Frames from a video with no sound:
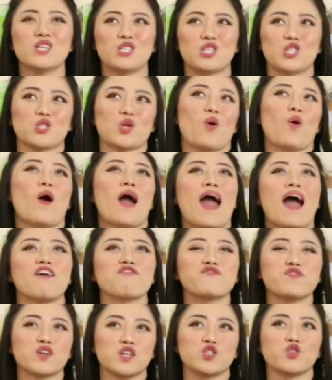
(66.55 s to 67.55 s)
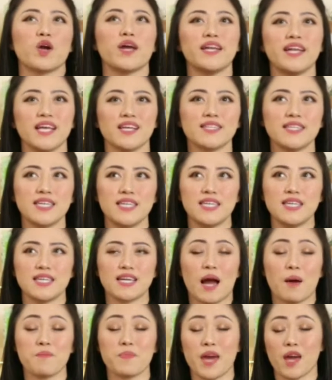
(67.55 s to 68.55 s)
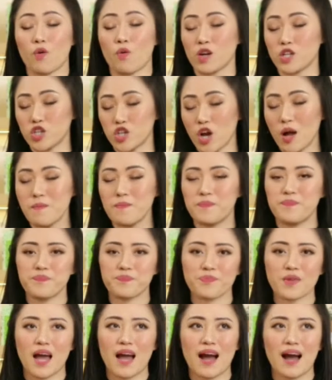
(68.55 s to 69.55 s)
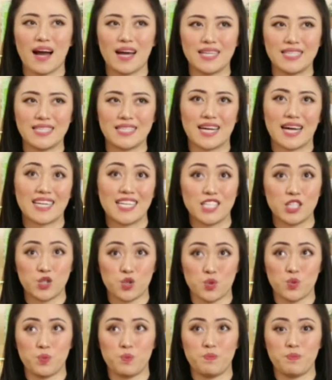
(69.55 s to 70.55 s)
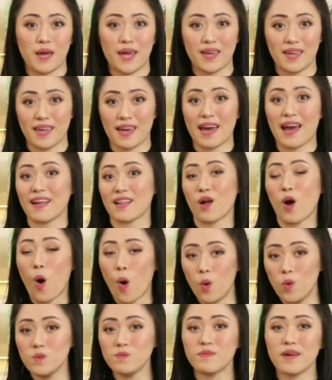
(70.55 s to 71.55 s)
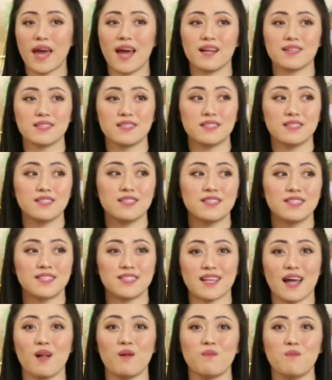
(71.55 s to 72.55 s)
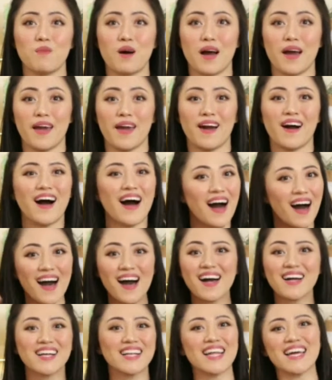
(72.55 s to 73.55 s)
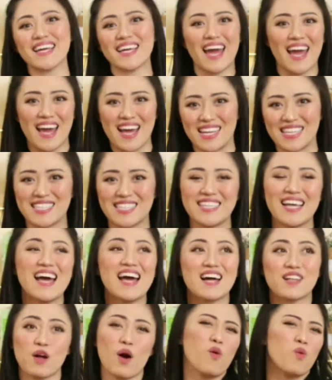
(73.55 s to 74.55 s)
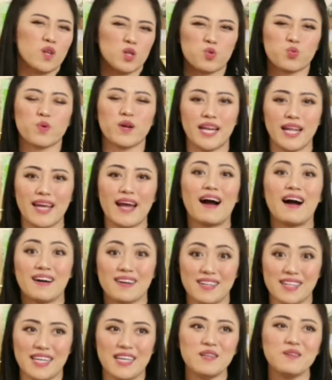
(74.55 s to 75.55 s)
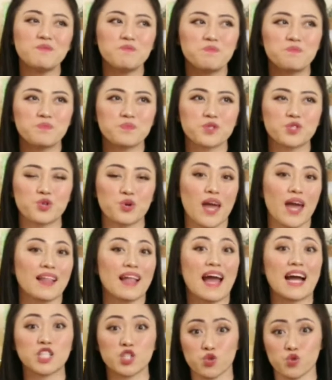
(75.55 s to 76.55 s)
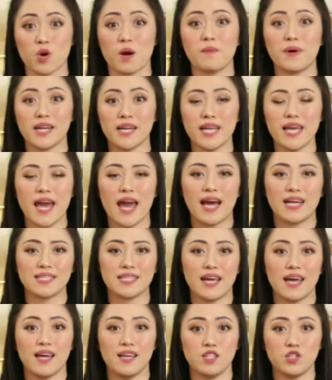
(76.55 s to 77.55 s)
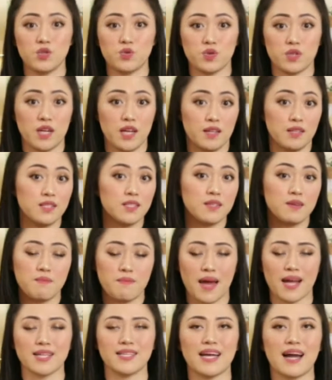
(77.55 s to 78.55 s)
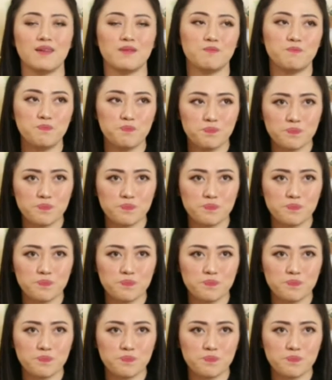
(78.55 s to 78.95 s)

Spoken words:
So after joining the cupcake workshop, I started to bake at home and sell my ugly cakes. That was really ugly, to get extra money as a student back then.